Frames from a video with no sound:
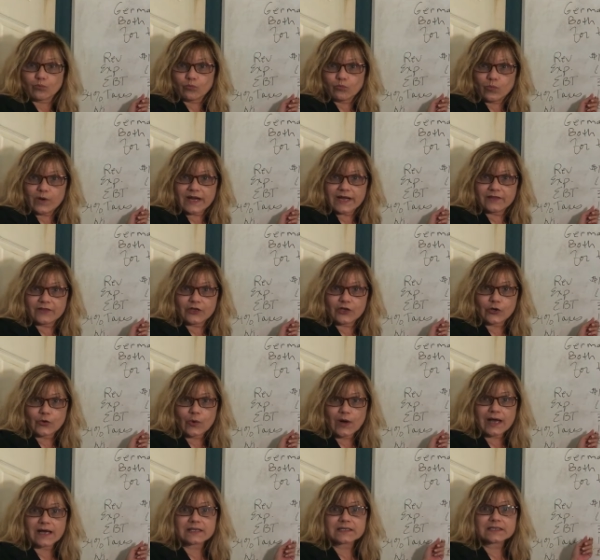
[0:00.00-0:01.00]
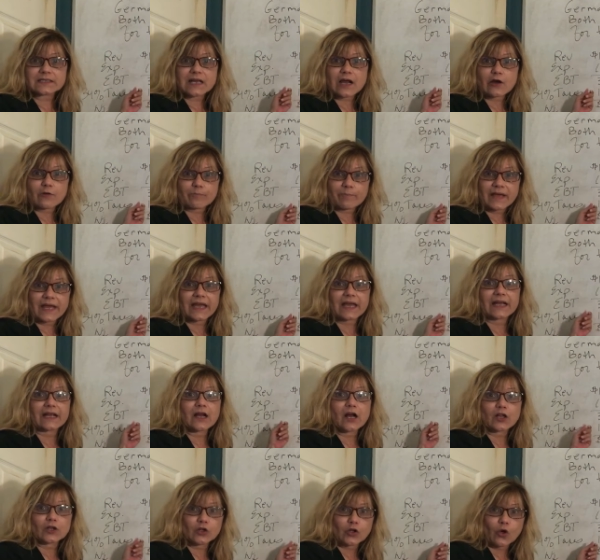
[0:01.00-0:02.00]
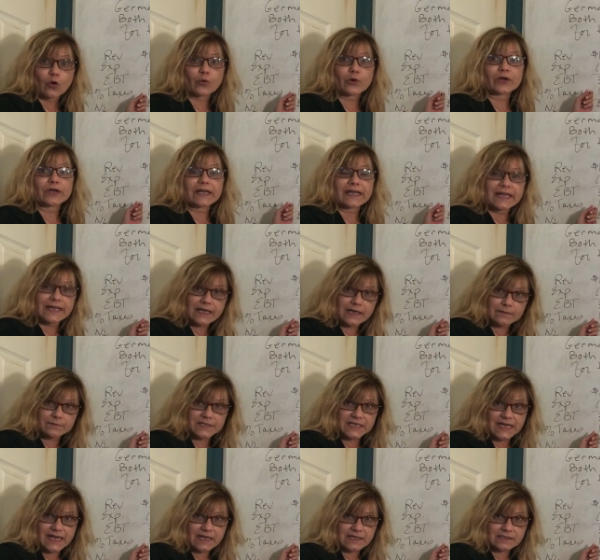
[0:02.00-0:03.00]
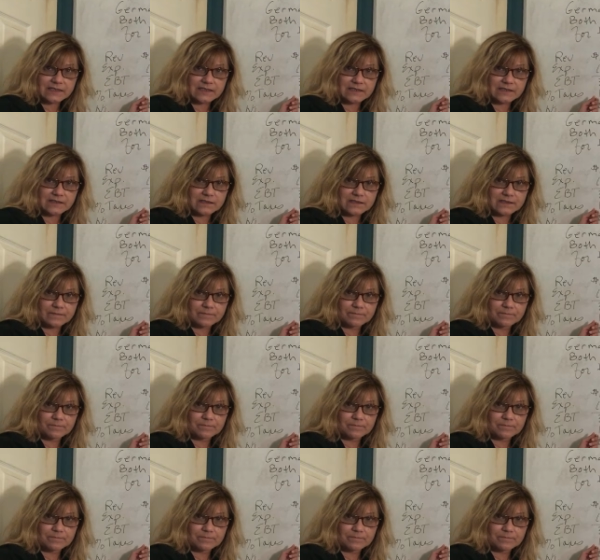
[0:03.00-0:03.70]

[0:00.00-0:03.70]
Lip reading: we in the U.S. are paying lower income taxes.